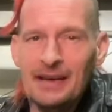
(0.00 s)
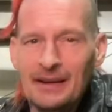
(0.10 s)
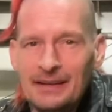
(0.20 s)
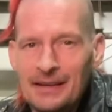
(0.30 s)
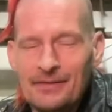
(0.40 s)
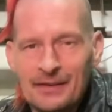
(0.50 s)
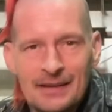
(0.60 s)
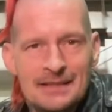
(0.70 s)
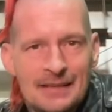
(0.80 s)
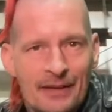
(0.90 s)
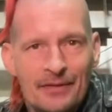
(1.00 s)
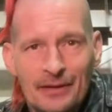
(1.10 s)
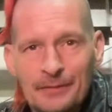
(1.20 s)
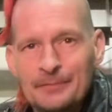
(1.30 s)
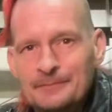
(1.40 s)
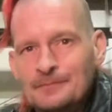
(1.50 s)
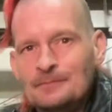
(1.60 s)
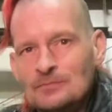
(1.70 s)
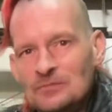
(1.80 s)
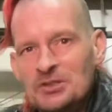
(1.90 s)
I'd give it a 7.
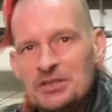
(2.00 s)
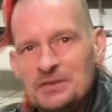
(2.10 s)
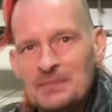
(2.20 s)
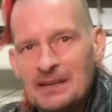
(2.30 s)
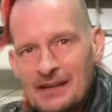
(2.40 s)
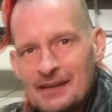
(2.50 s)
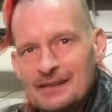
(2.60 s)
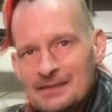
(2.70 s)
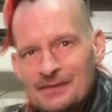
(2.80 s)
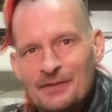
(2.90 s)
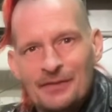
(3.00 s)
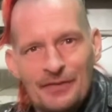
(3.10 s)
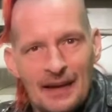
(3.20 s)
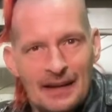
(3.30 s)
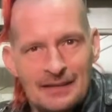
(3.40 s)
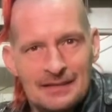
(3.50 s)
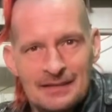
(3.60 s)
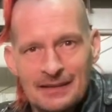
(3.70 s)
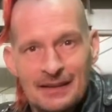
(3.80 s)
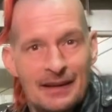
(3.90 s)
Just because of effects,
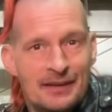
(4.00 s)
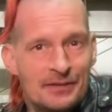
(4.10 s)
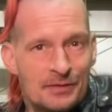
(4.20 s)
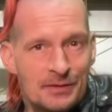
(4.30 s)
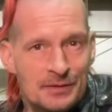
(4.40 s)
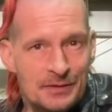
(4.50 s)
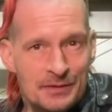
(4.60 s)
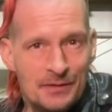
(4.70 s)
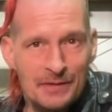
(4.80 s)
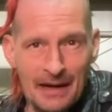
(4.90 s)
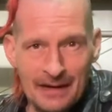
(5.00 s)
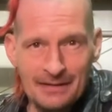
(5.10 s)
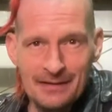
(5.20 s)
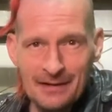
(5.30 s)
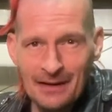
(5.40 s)
the cutting torch was correct.